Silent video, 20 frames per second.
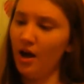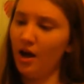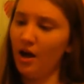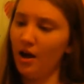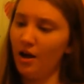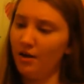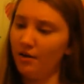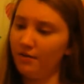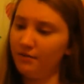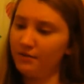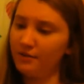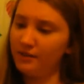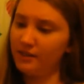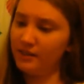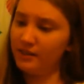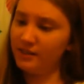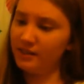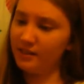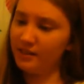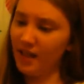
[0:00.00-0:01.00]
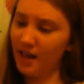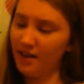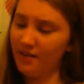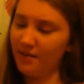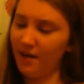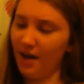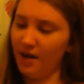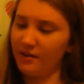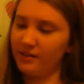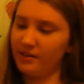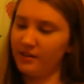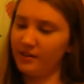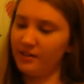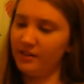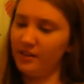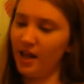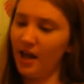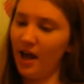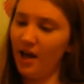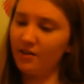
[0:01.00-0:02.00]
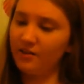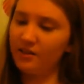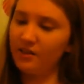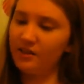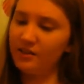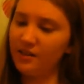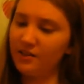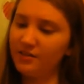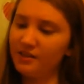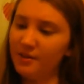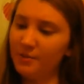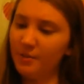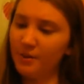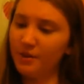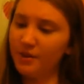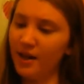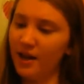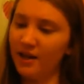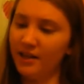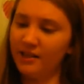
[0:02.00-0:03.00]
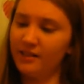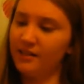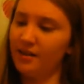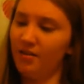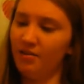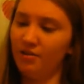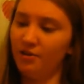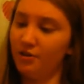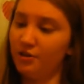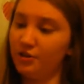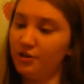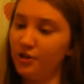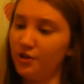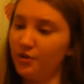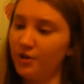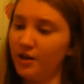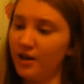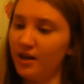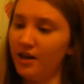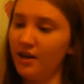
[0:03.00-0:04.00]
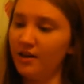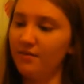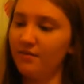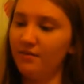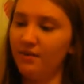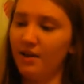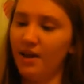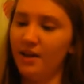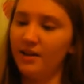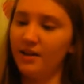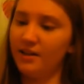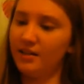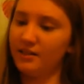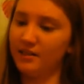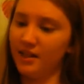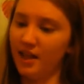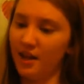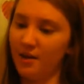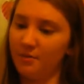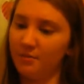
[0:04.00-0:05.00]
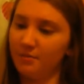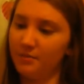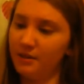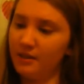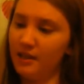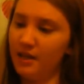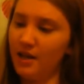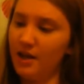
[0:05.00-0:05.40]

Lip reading: of safe houses of sympathetic Southerners who hid and fed escapees,